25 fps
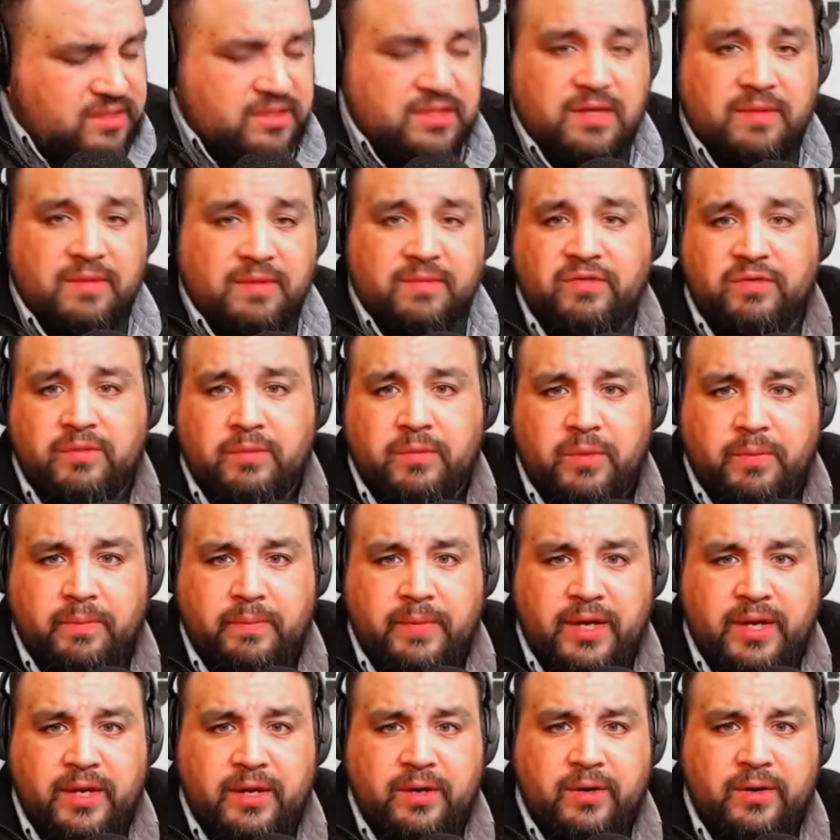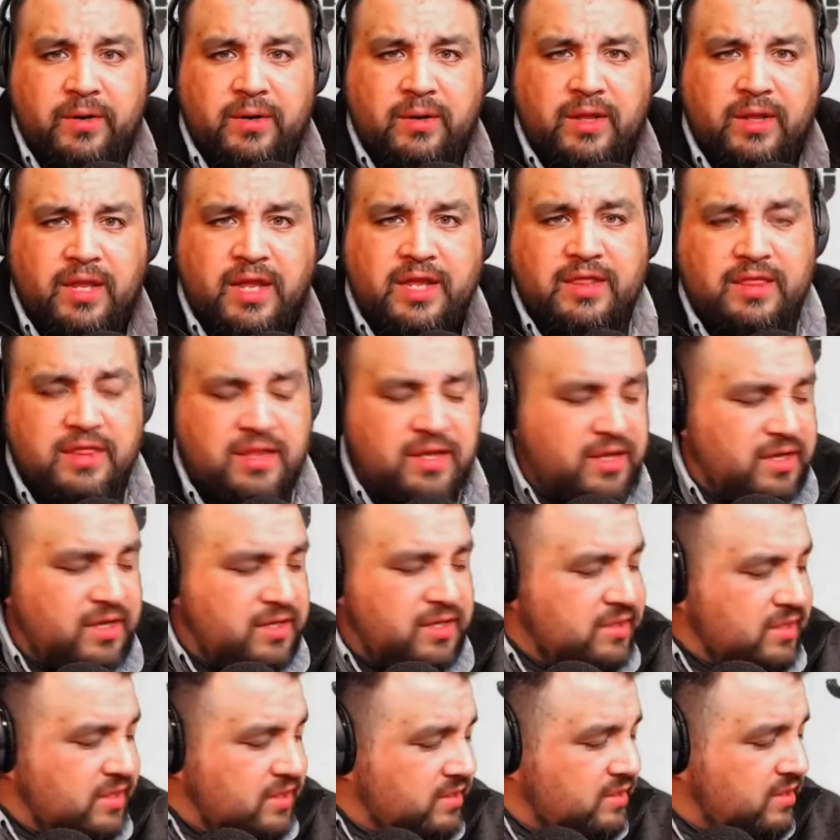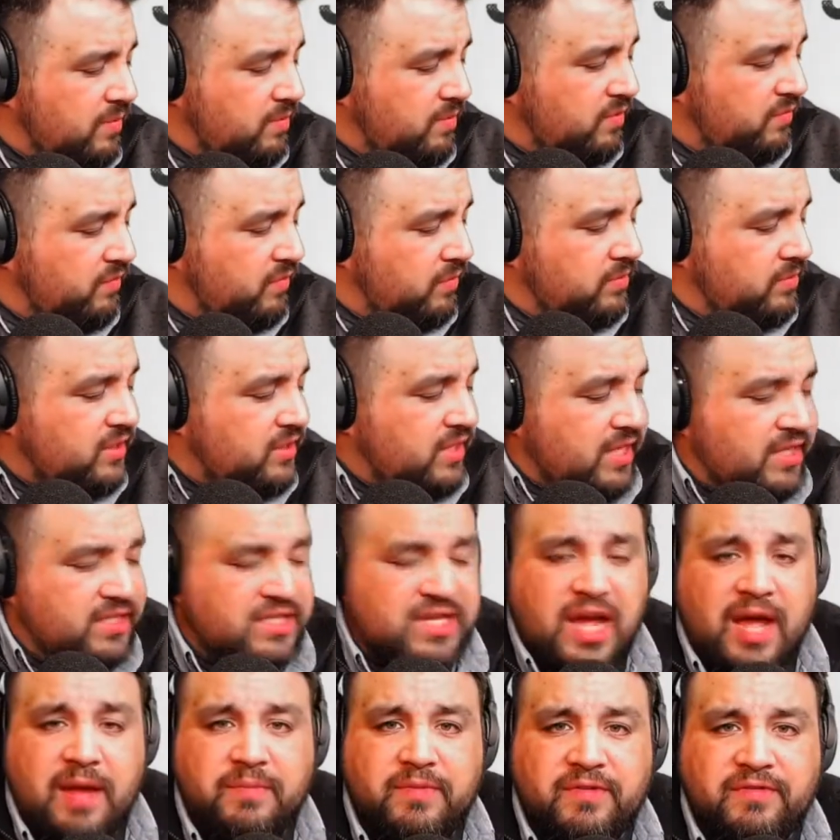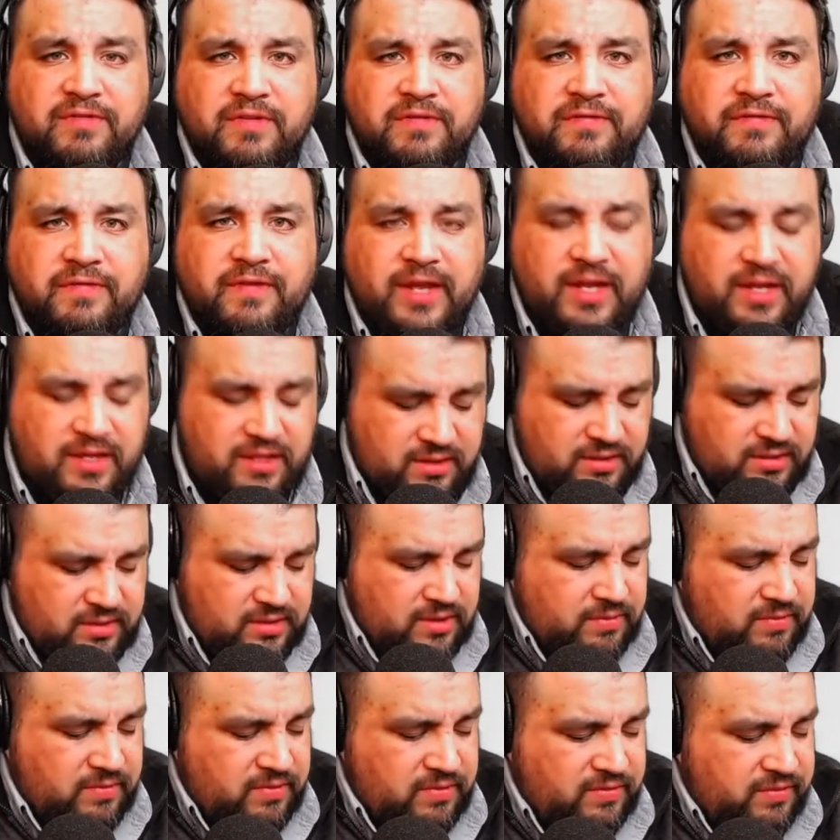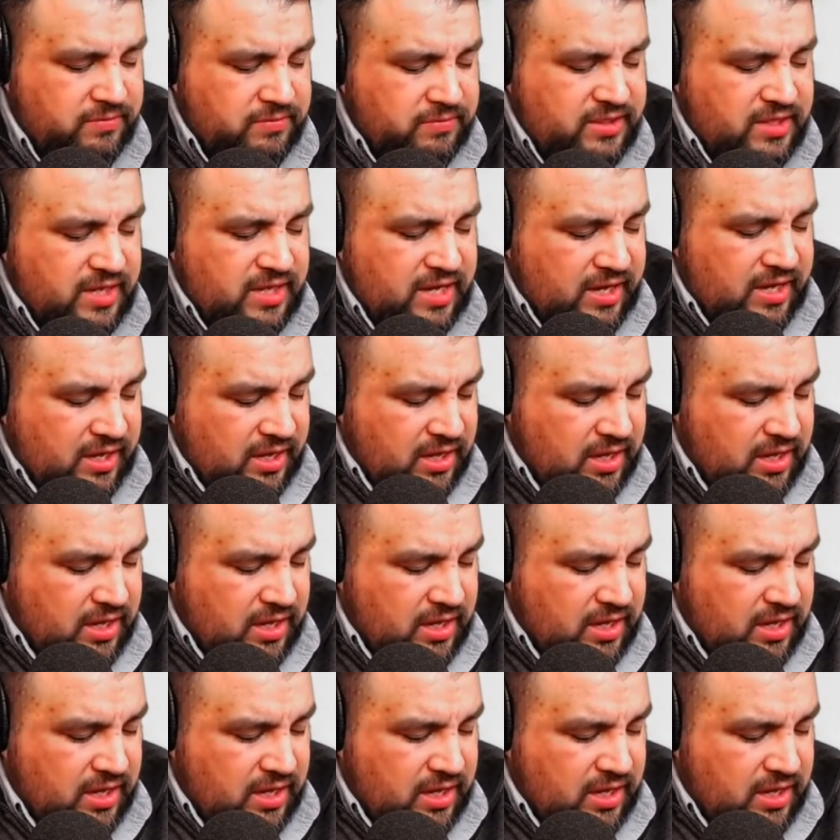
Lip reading: Some of them are bigger, like this, and some of them say type of offense. Some of them say